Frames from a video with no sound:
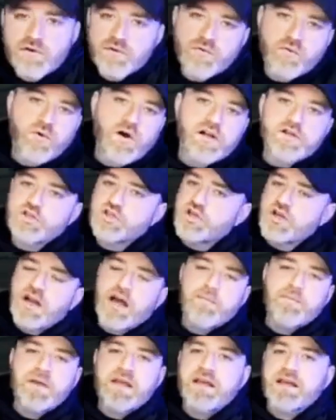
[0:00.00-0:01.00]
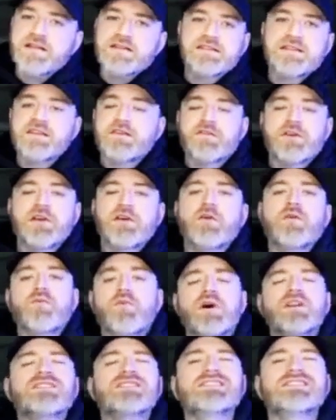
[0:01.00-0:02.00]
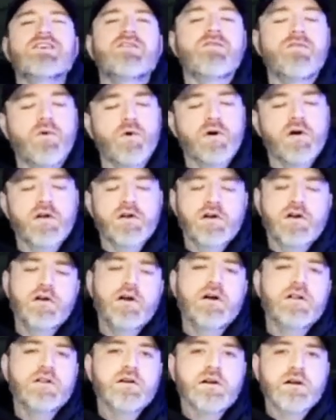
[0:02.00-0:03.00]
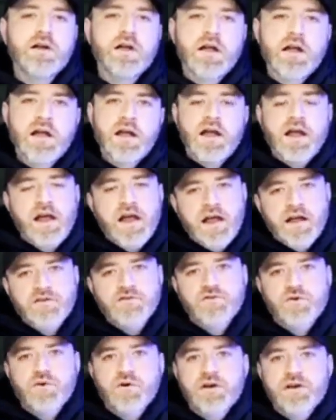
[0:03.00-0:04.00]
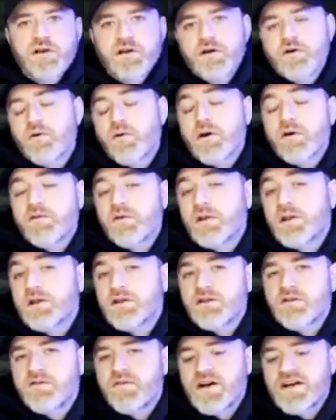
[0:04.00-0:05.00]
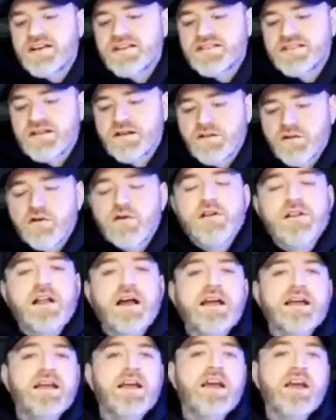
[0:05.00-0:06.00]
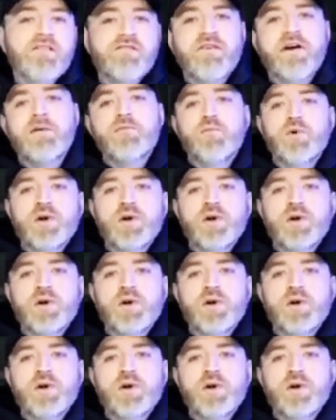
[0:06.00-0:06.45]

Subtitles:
What should I be considering, or what does a $400 Android equivalent device look like if I'm